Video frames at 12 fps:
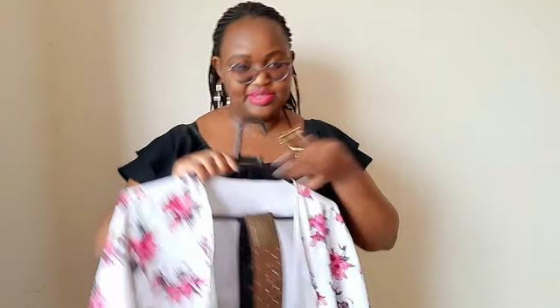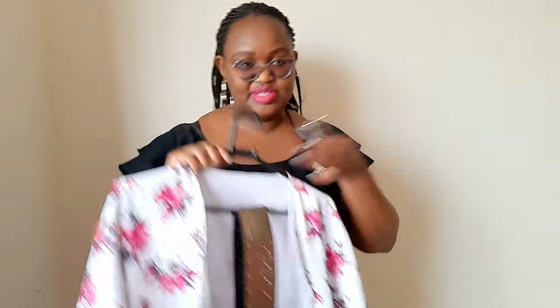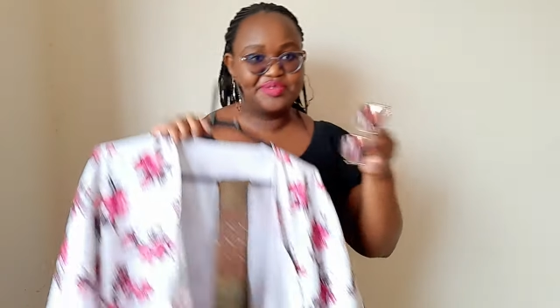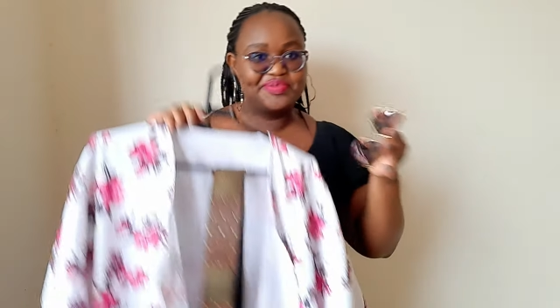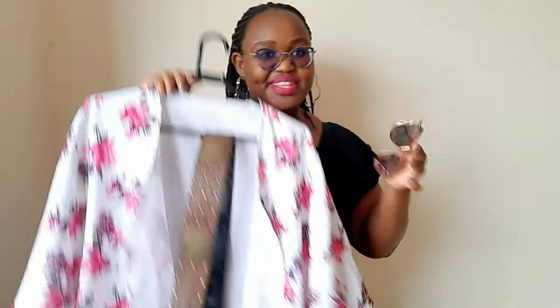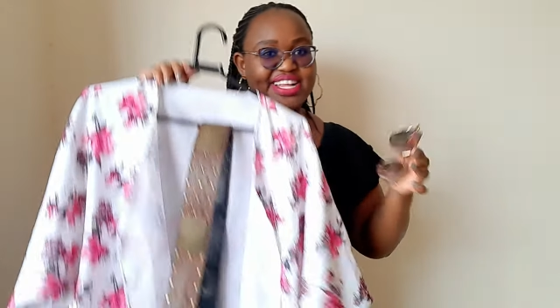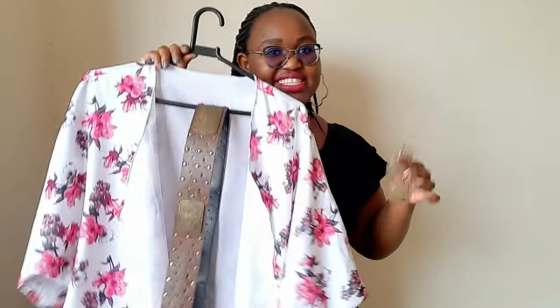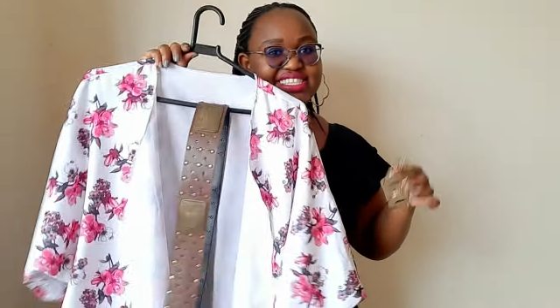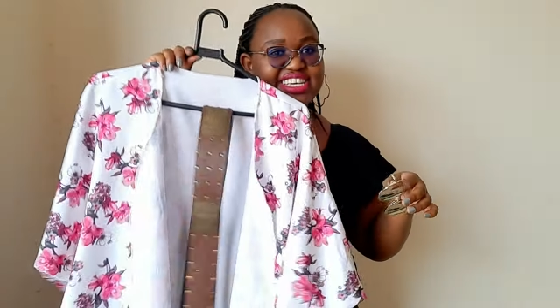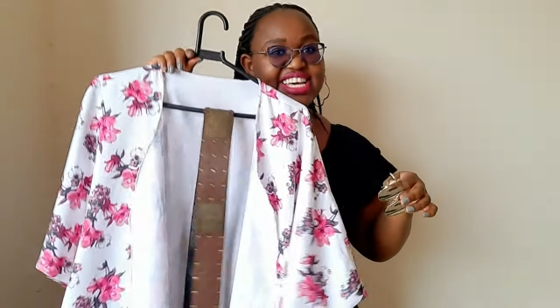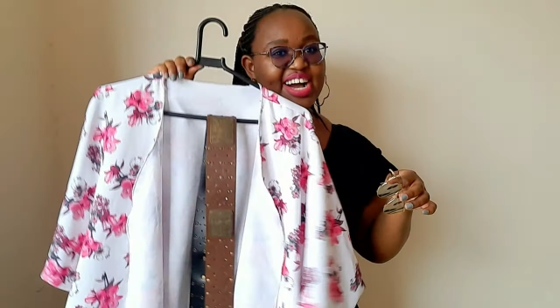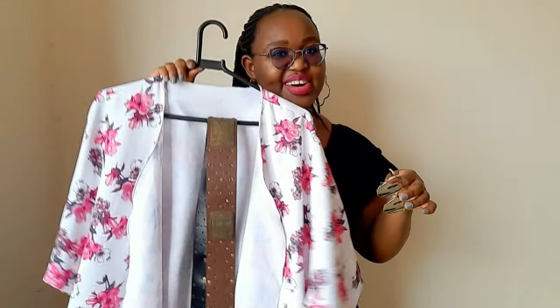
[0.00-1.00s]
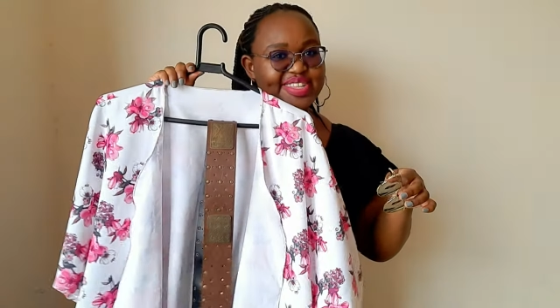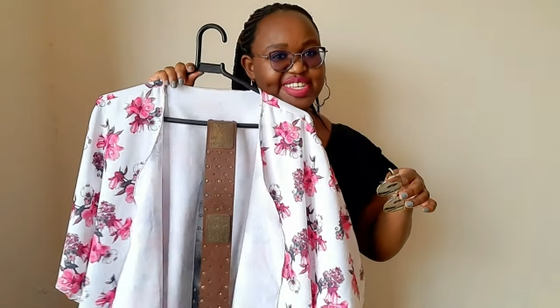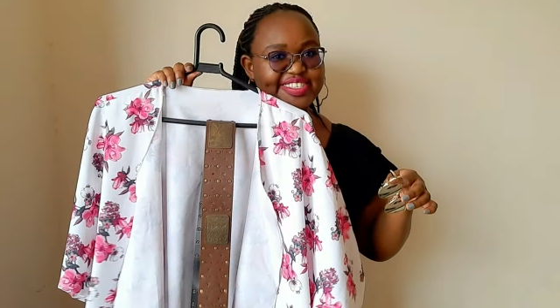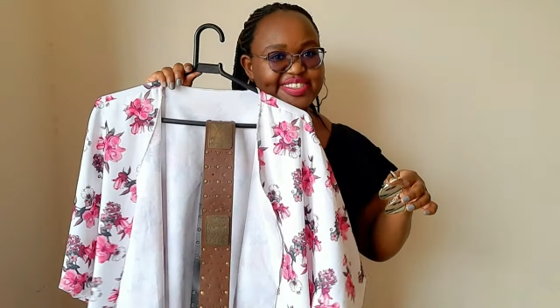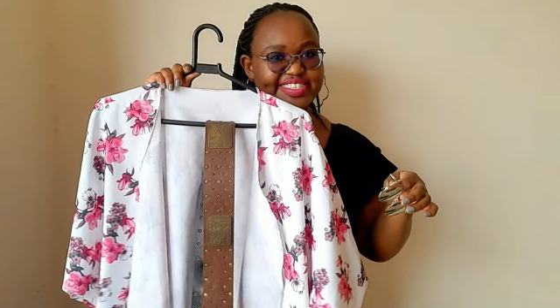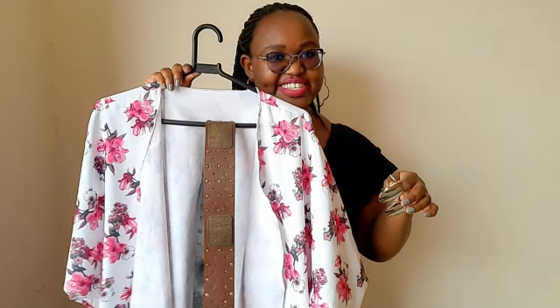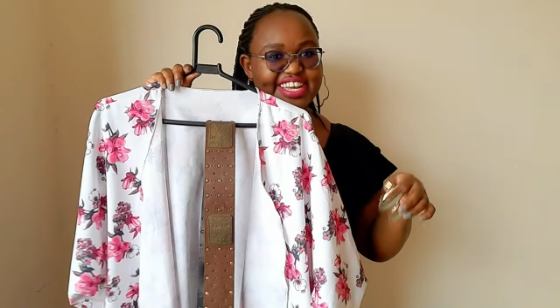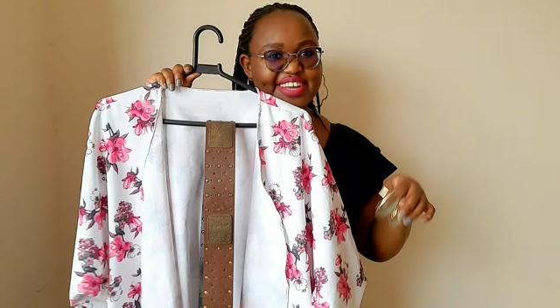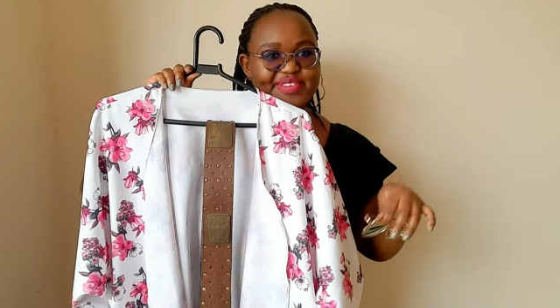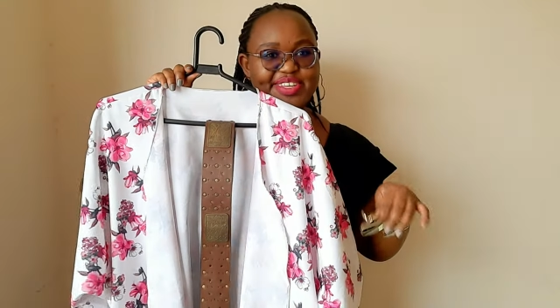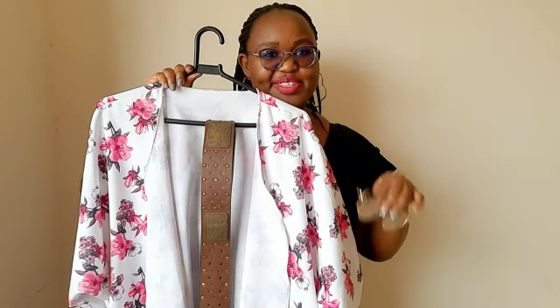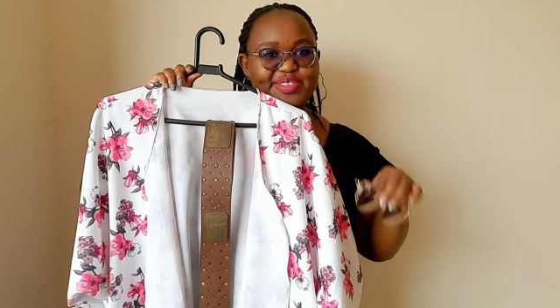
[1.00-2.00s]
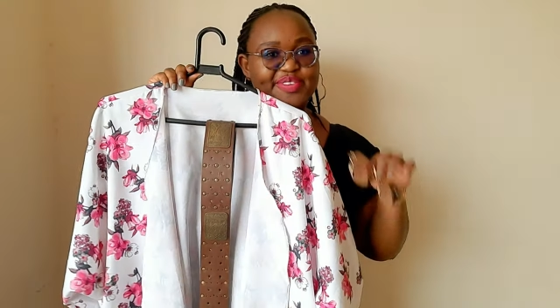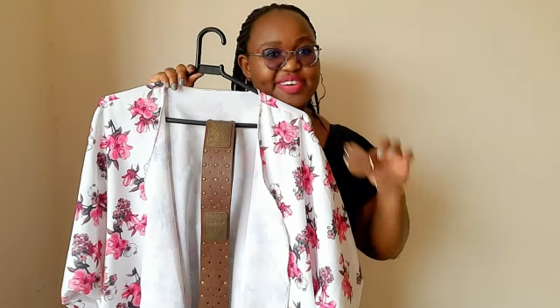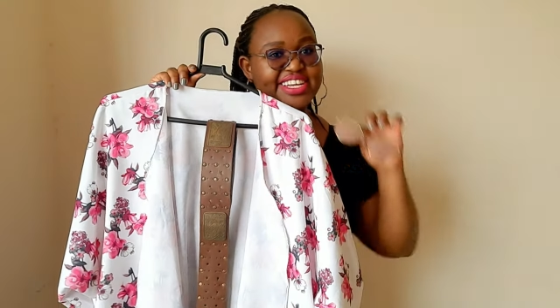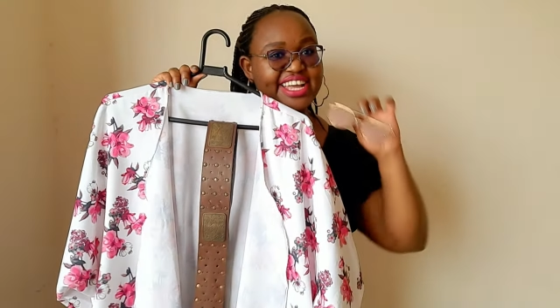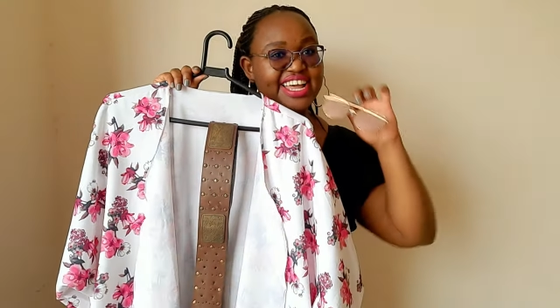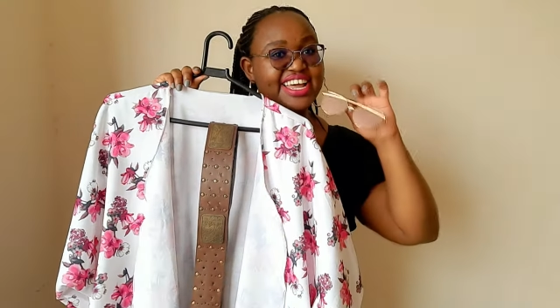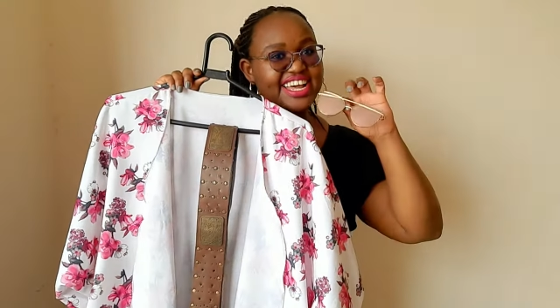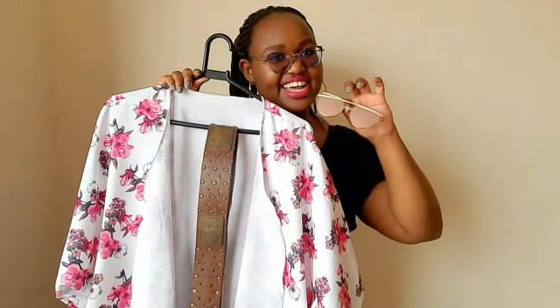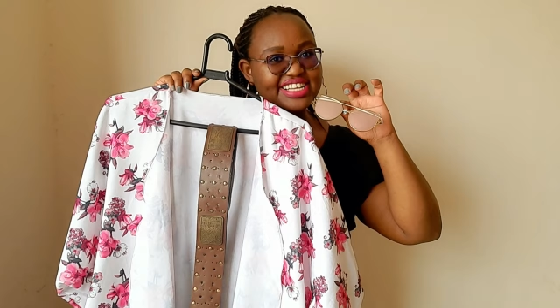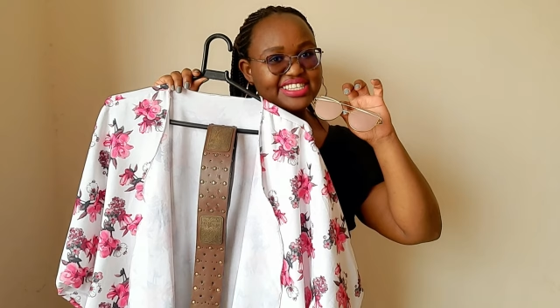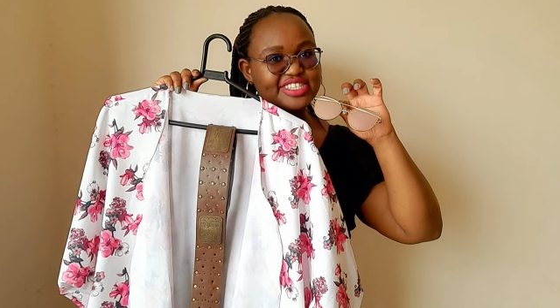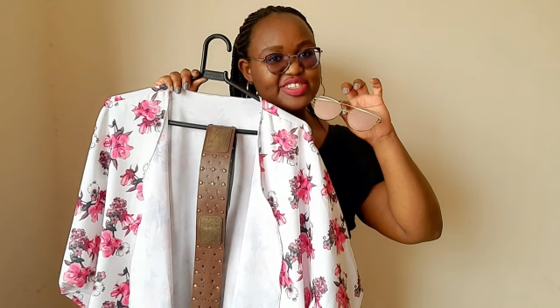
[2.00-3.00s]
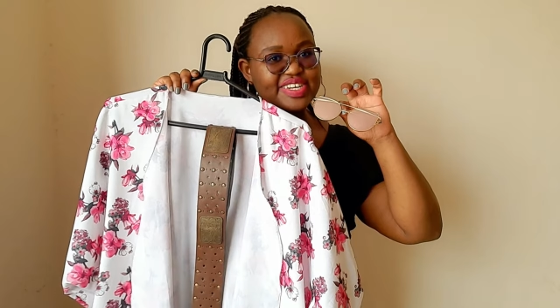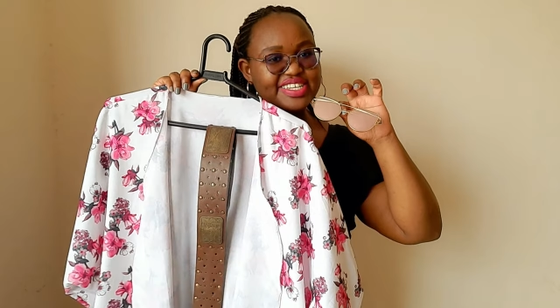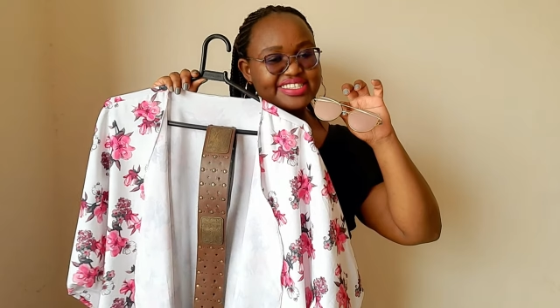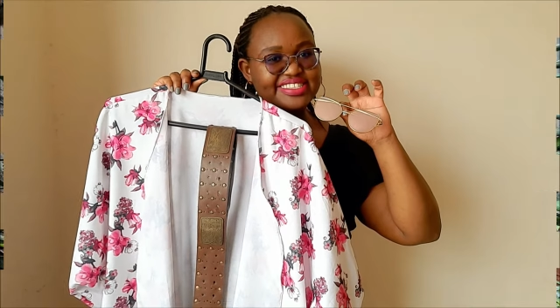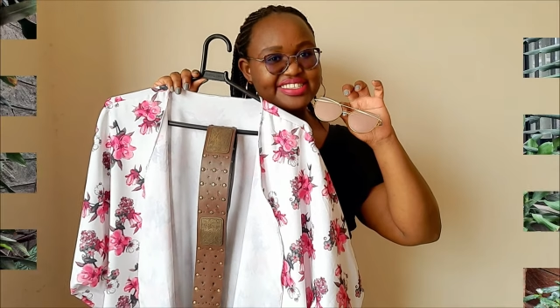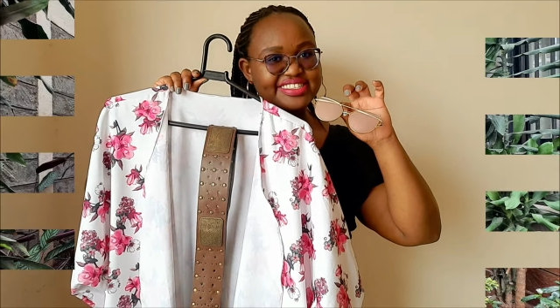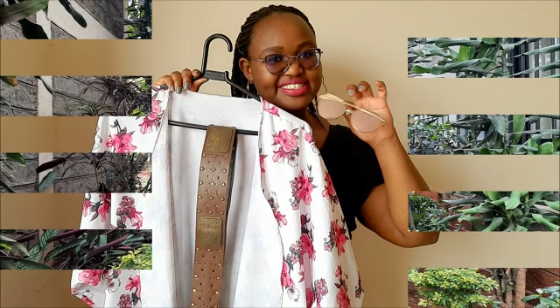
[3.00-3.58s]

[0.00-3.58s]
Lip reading: So let's see how this looks like when it's worn as a dress.